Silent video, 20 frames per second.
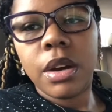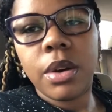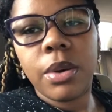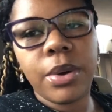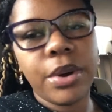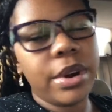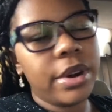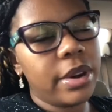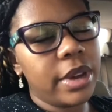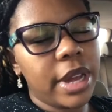
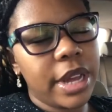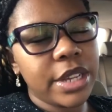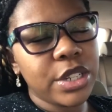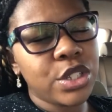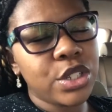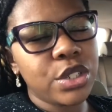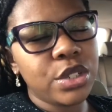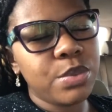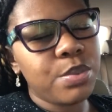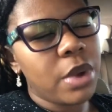Well,
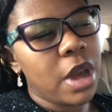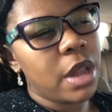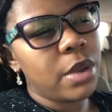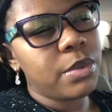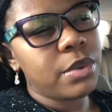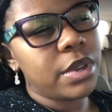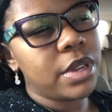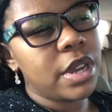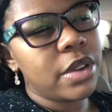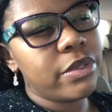actually, you
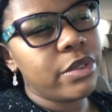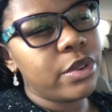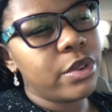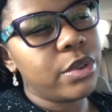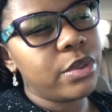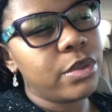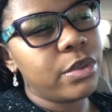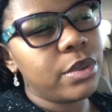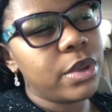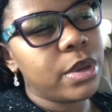probably would never
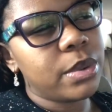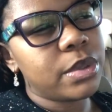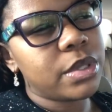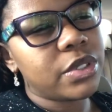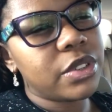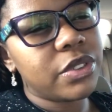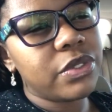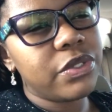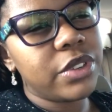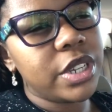knew it
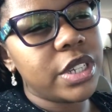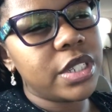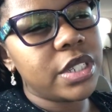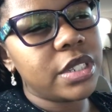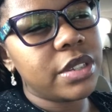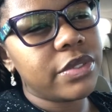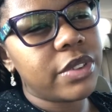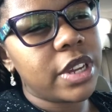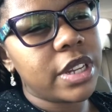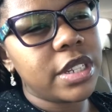was for
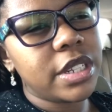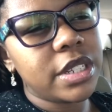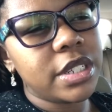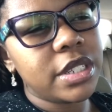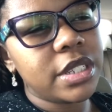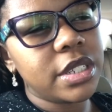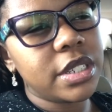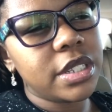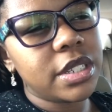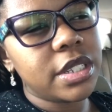fish if I
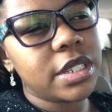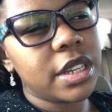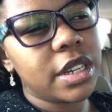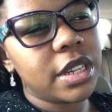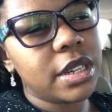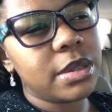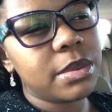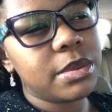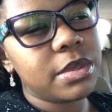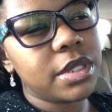didn't just
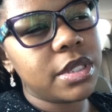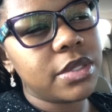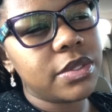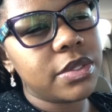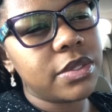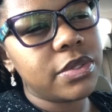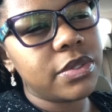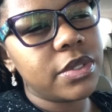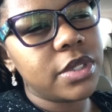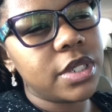say it was
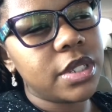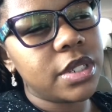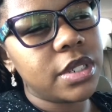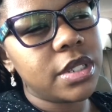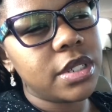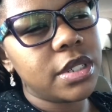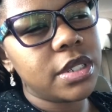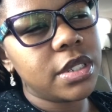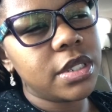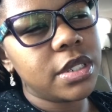for
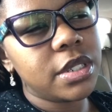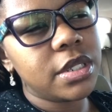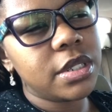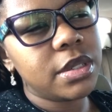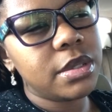fish.